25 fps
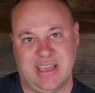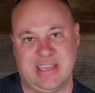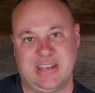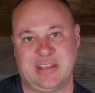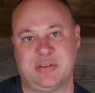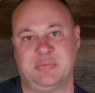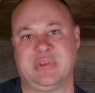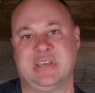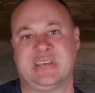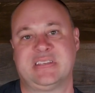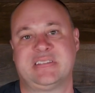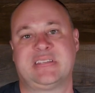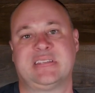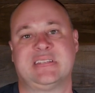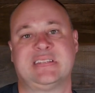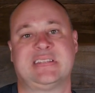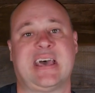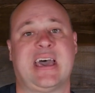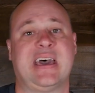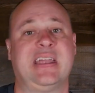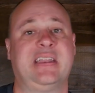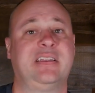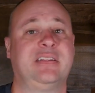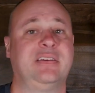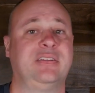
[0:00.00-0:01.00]
A W S has
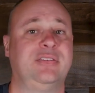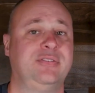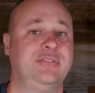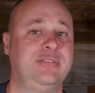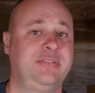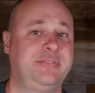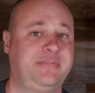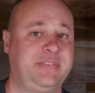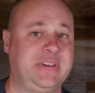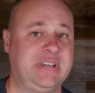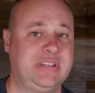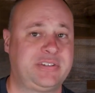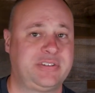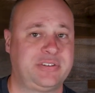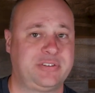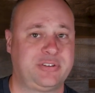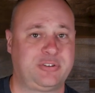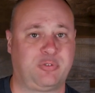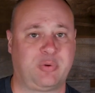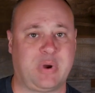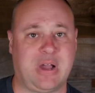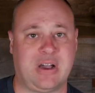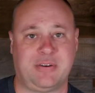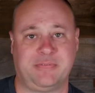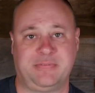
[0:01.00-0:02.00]
added a new feature
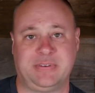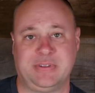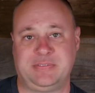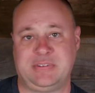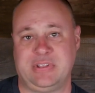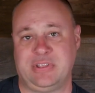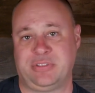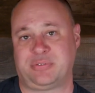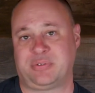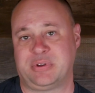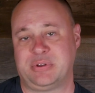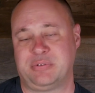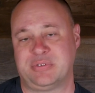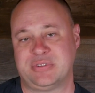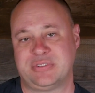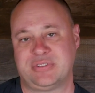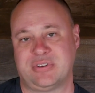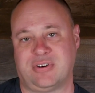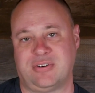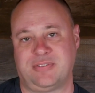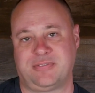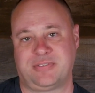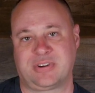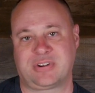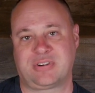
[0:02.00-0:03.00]
to Route fifty-three
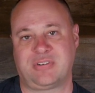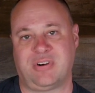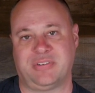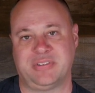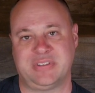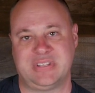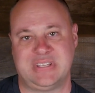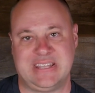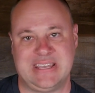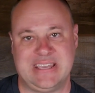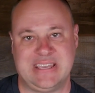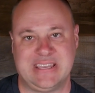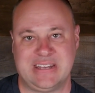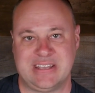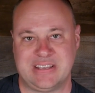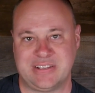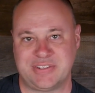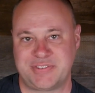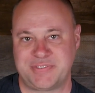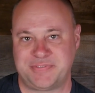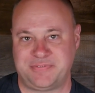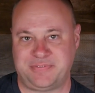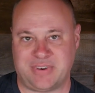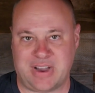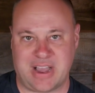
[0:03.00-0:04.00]
Resolver called D N
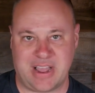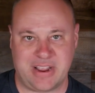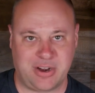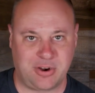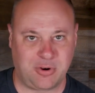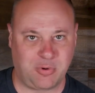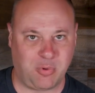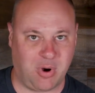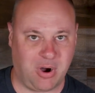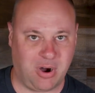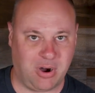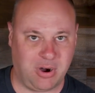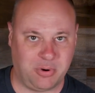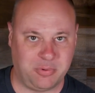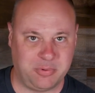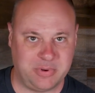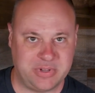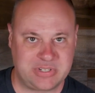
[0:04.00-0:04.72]
S Firewall,